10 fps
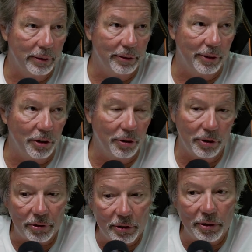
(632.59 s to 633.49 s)
And you're going
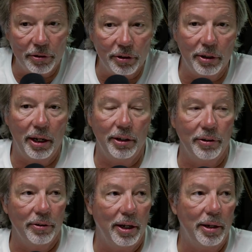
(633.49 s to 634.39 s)
to sit there and you're going to hang
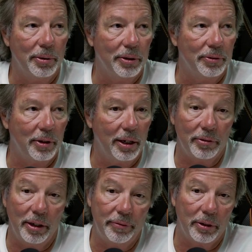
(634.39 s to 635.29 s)
your name on, say it's
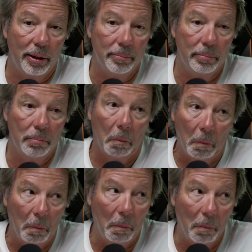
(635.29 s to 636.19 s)
lifetime.
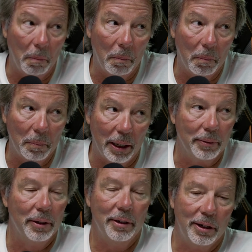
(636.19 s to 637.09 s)
Of
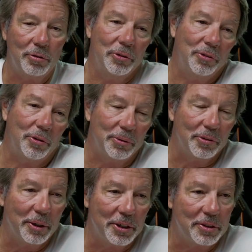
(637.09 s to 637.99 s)
course, there's always the
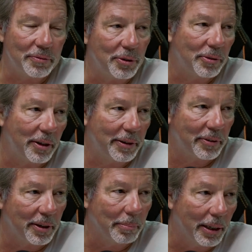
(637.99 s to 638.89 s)
question of whose
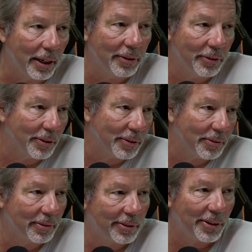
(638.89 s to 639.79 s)
lifetime, mine,
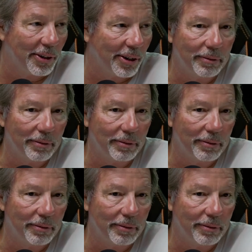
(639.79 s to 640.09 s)
yours, car,